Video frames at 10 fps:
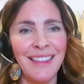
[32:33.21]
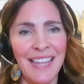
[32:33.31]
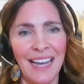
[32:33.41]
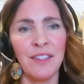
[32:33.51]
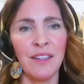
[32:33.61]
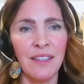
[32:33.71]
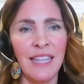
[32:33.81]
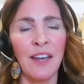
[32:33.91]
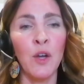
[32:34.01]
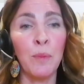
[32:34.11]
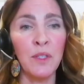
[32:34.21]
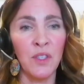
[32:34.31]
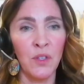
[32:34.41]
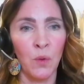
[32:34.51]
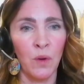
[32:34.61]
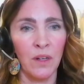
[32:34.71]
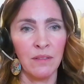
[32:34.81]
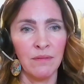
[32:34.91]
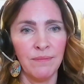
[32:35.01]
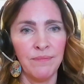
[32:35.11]
that opens the door
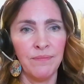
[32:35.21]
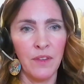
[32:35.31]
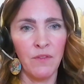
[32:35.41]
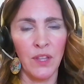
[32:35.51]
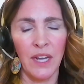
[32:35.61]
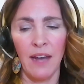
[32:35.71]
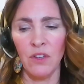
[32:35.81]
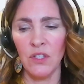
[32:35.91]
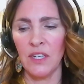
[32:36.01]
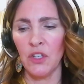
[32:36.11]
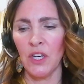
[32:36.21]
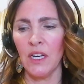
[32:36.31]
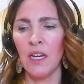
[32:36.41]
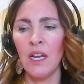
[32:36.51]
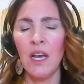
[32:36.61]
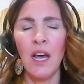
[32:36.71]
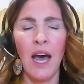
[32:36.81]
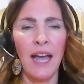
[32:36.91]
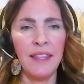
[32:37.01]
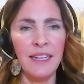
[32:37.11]
for the conversation.
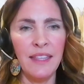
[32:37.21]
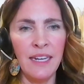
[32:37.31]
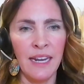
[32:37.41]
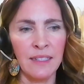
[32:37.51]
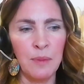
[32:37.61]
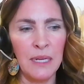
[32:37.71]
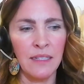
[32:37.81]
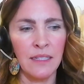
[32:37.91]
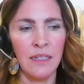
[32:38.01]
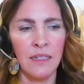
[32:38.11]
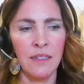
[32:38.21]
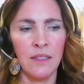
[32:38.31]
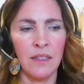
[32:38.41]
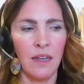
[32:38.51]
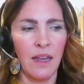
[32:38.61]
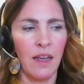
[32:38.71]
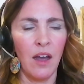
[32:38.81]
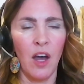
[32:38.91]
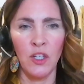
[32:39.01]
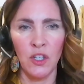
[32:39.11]
I think the next piece is
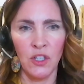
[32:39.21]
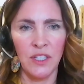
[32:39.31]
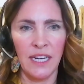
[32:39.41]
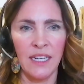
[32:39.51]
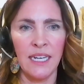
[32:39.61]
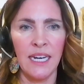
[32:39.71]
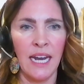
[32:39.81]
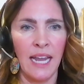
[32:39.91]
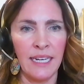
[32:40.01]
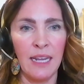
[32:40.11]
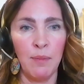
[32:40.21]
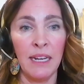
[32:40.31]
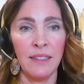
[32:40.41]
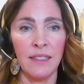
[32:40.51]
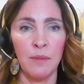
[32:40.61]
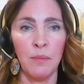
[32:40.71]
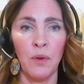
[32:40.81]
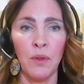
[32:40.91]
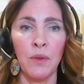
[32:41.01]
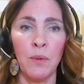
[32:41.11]
understanding and keeping it
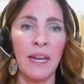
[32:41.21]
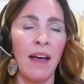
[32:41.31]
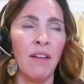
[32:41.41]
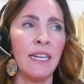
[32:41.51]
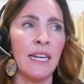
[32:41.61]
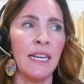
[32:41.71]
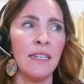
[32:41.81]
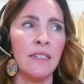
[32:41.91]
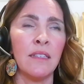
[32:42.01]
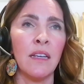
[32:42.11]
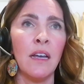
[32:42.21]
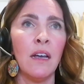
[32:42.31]
simple. The reality is